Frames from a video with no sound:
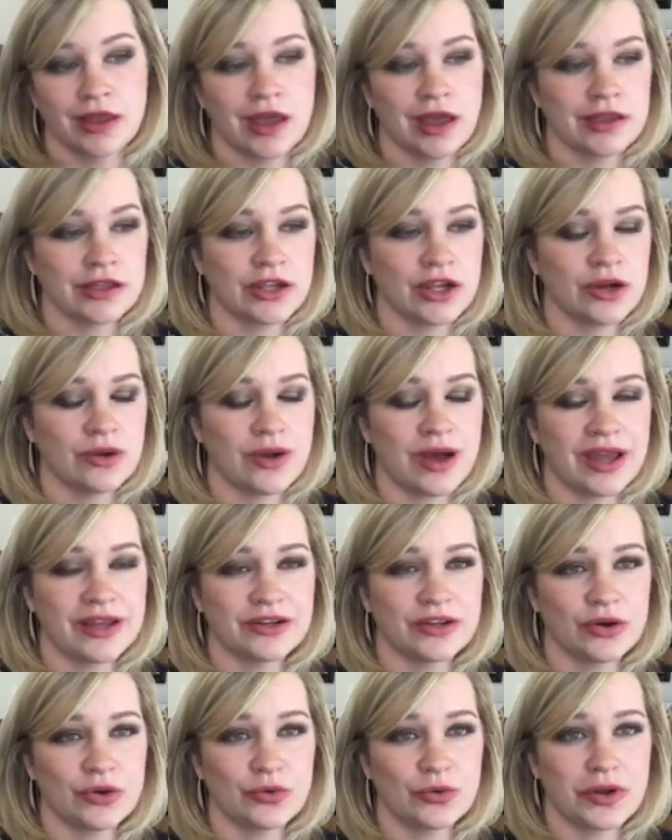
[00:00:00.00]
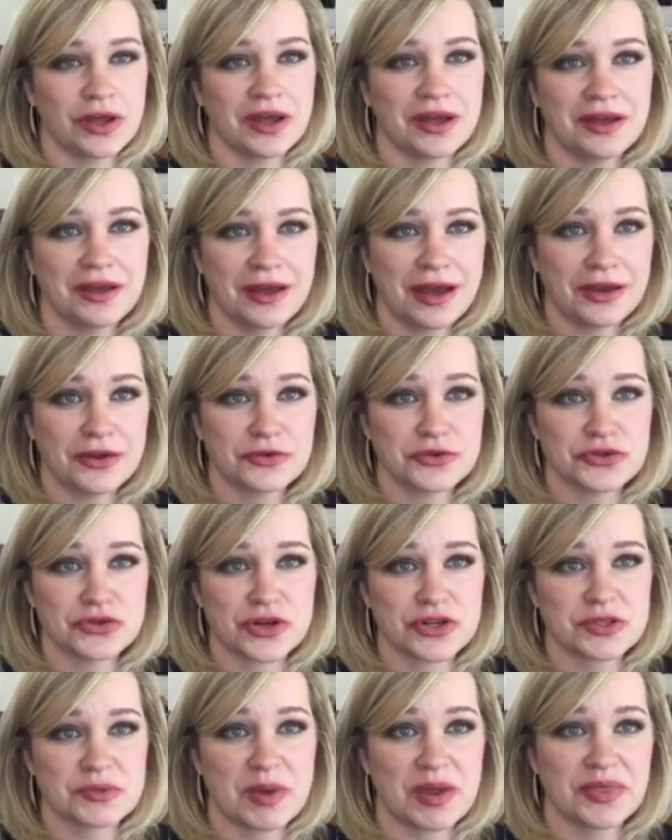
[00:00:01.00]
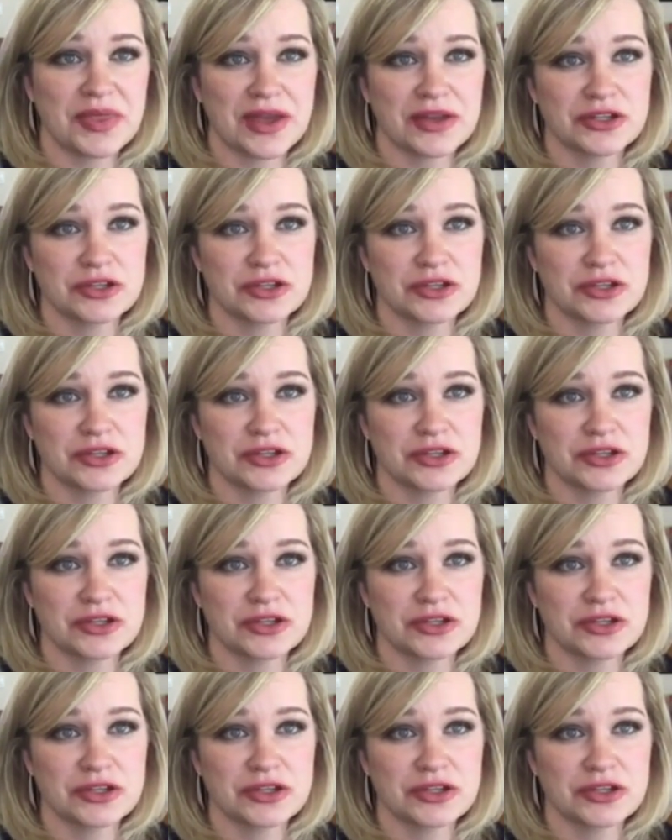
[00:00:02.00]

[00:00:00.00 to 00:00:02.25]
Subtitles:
I don't stress about that